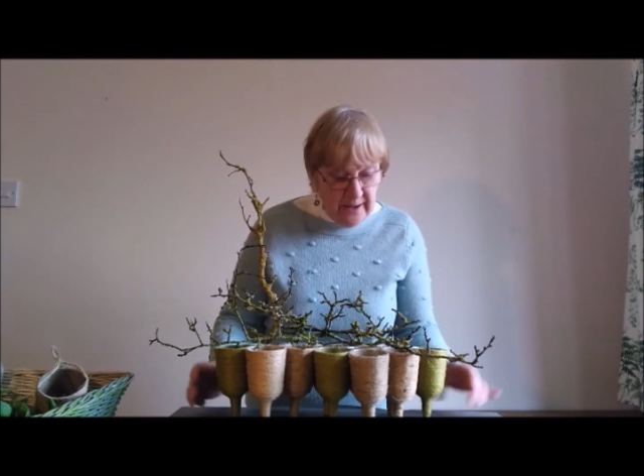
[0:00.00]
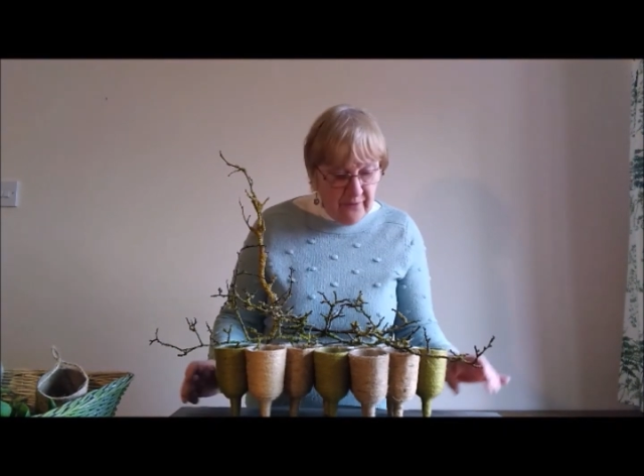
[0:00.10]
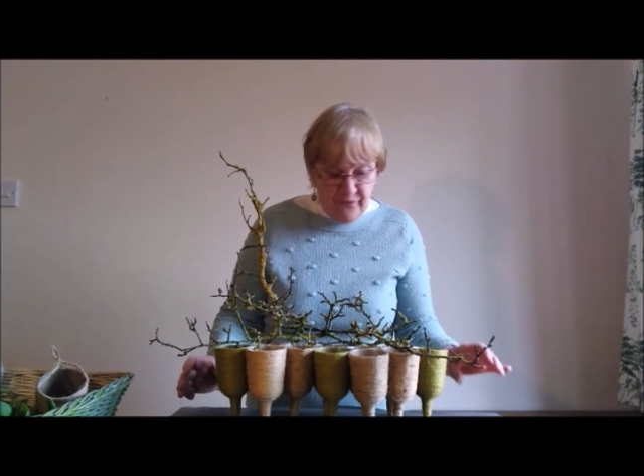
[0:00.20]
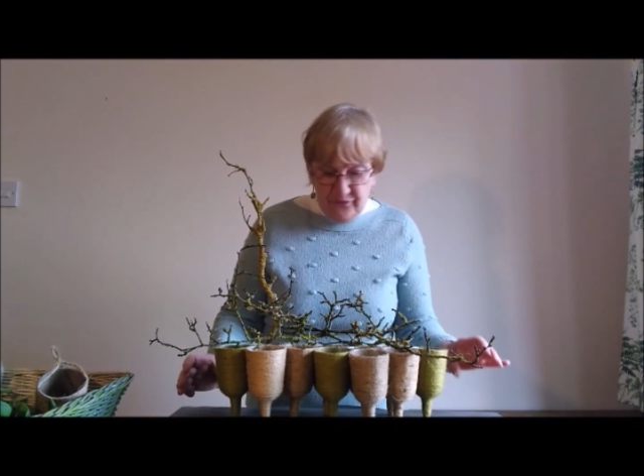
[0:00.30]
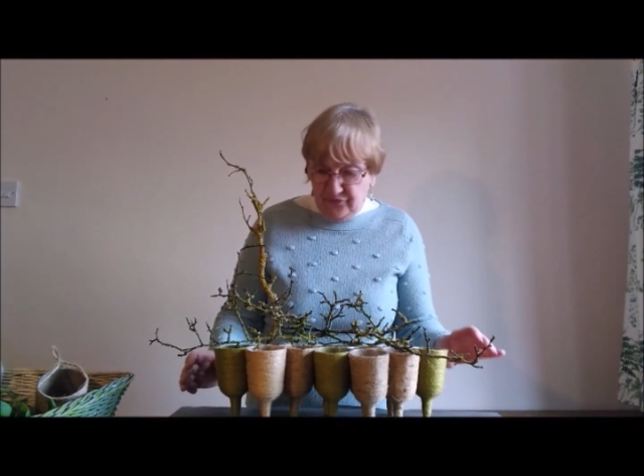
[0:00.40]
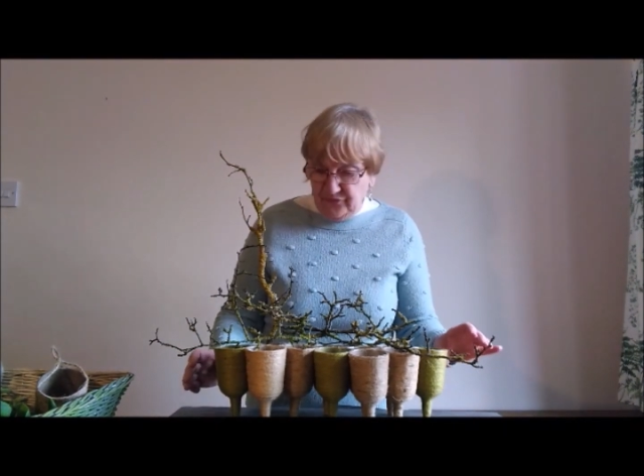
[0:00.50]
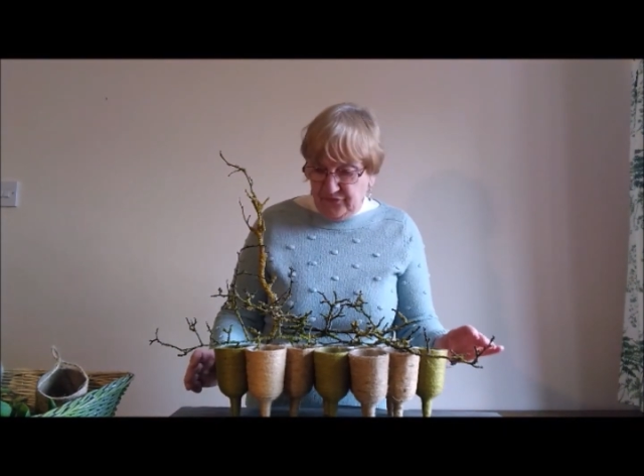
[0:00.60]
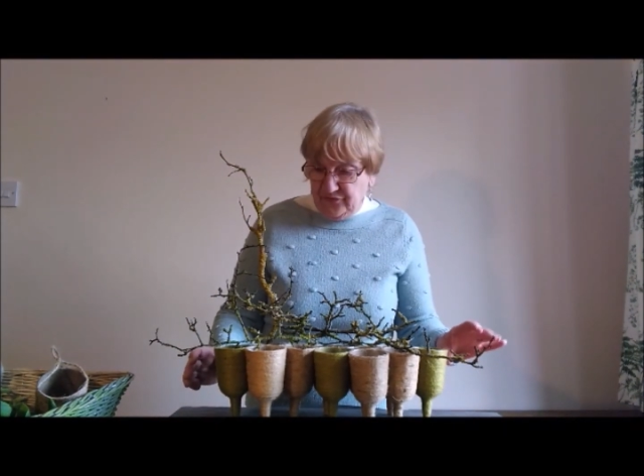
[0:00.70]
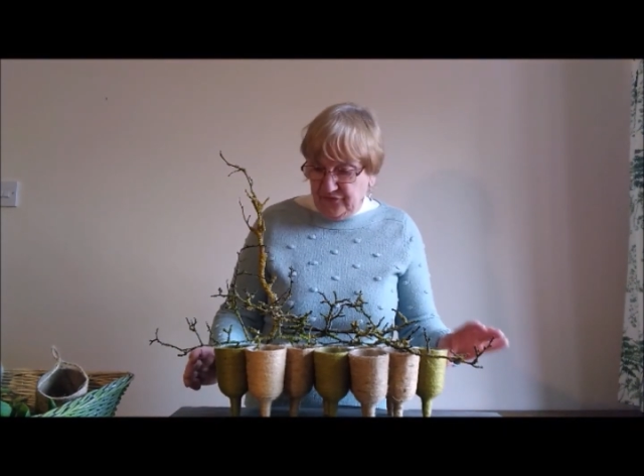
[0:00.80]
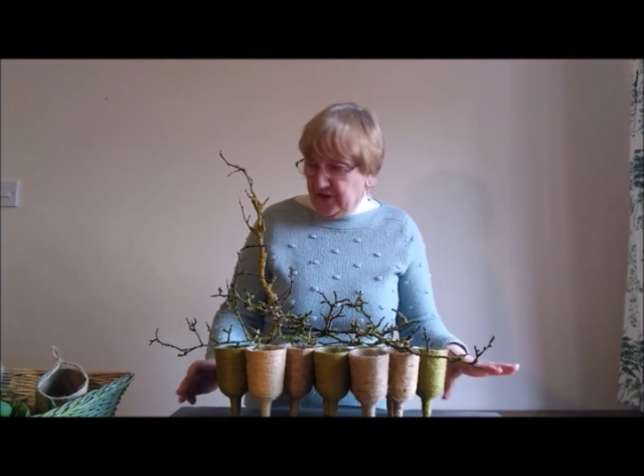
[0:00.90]
Now
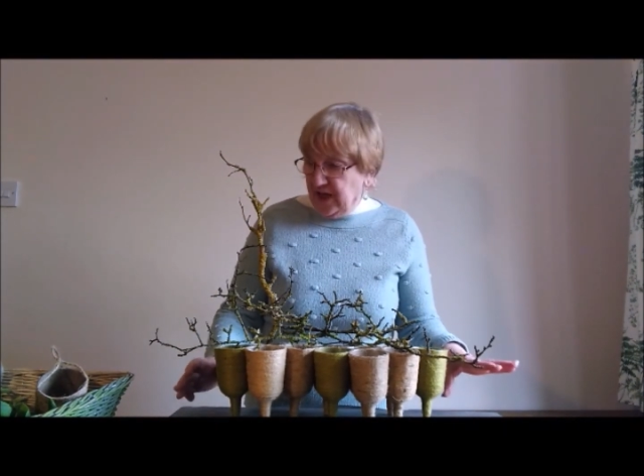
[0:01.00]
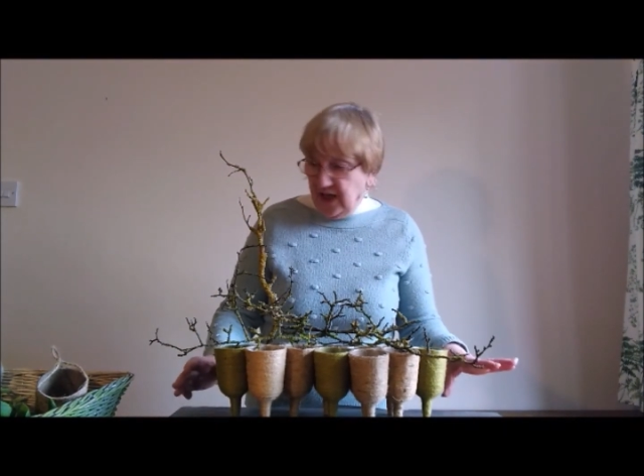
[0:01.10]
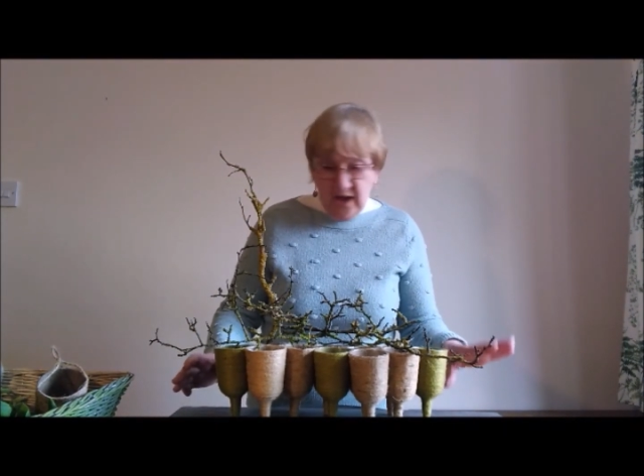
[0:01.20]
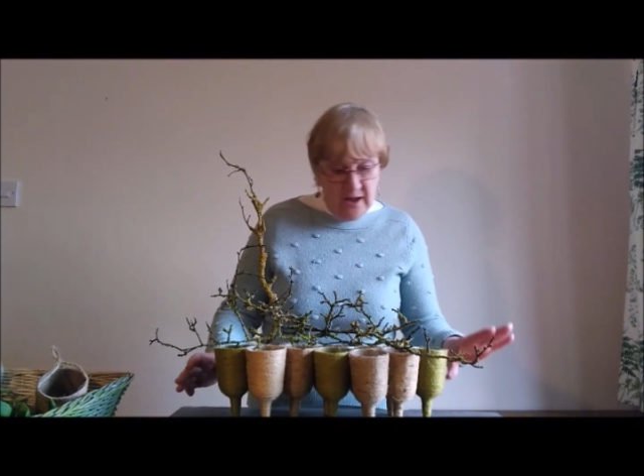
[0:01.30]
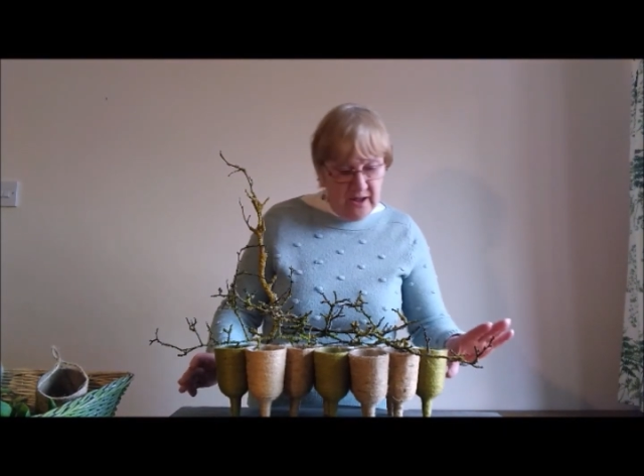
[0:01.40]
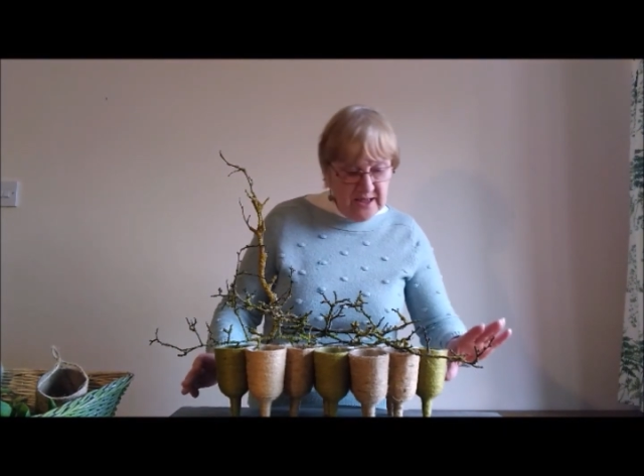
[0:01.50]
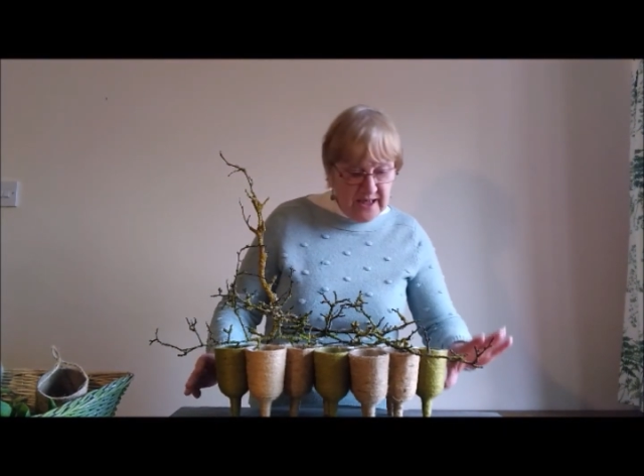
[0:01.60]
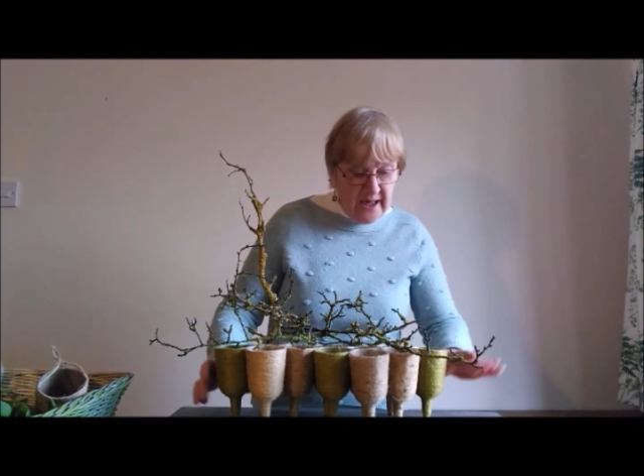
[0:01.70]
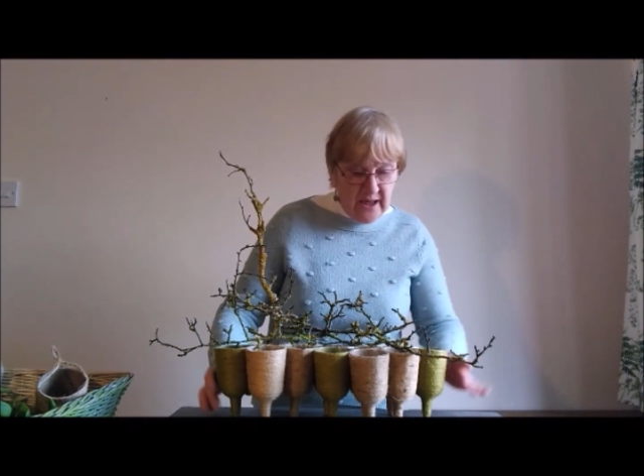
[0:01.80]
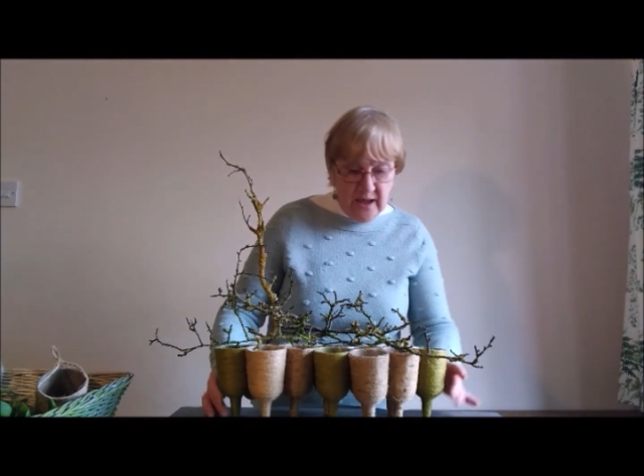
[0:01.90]
the
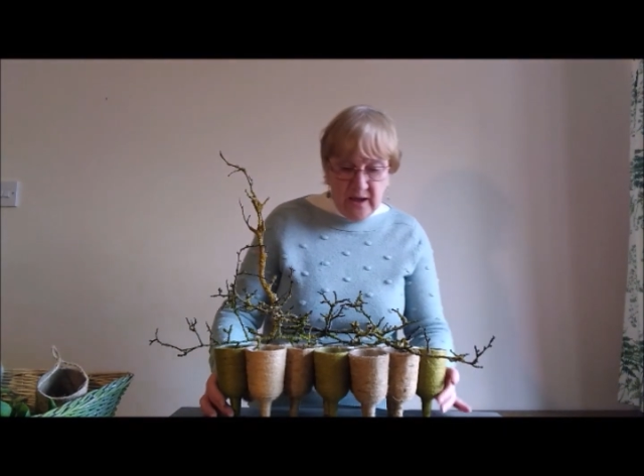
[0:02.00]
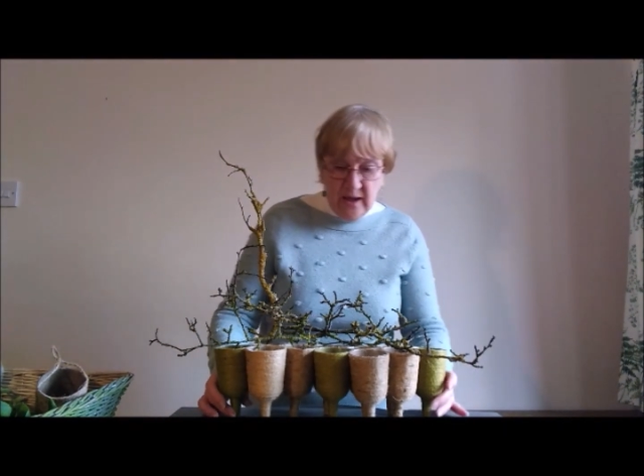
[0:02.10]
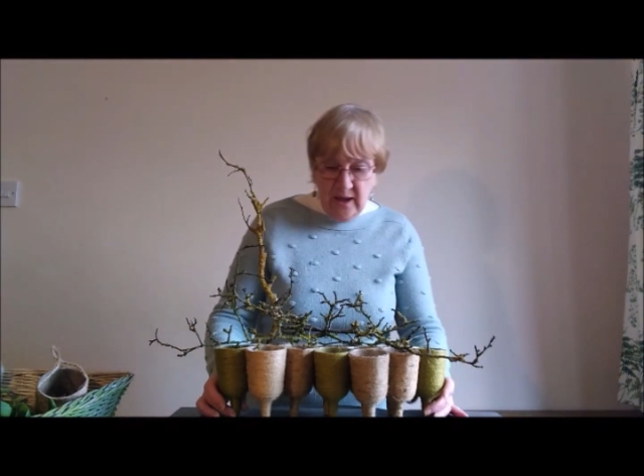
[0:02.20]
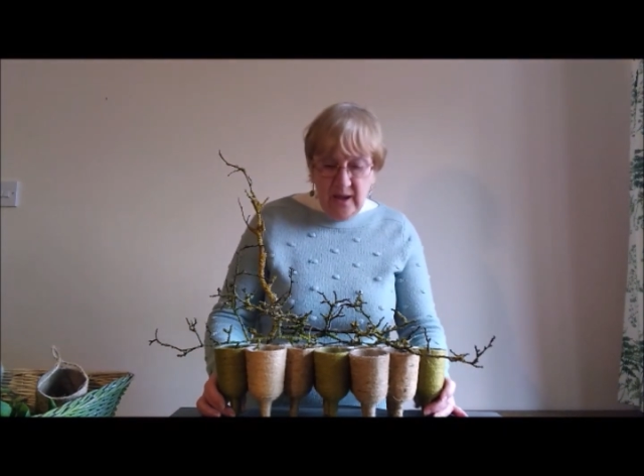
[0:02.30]
container,